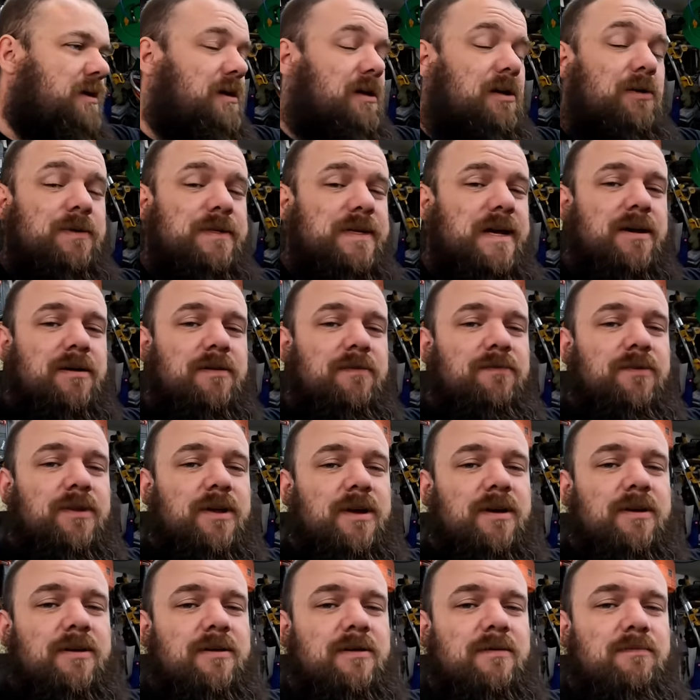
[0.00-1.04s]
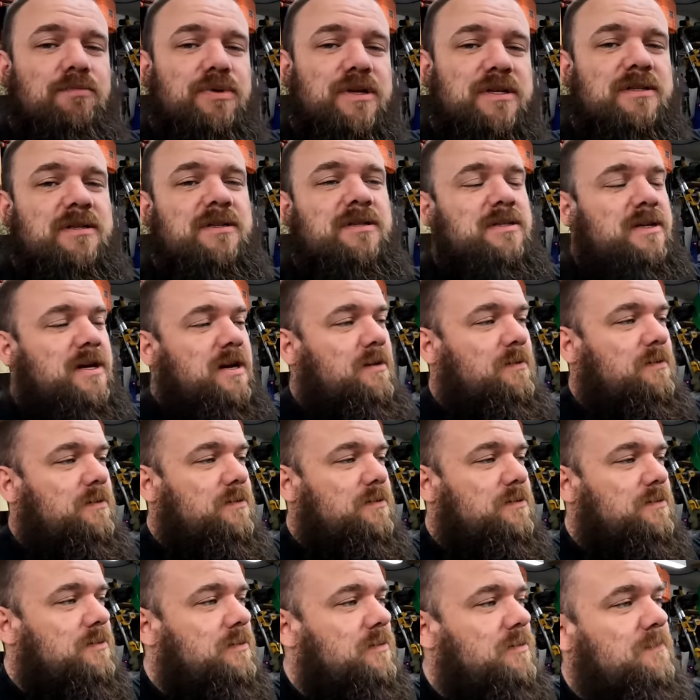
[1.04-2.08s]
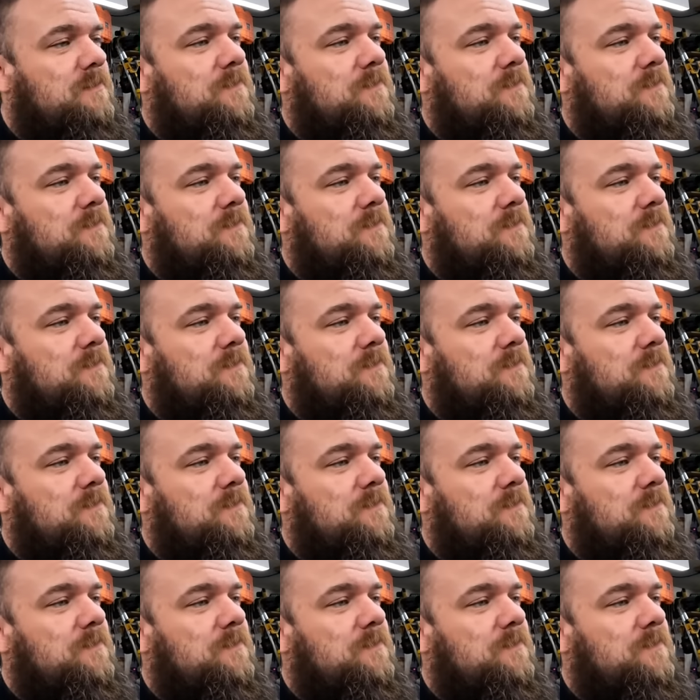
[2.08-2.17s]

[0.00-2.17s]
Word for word: it was out of their business hours.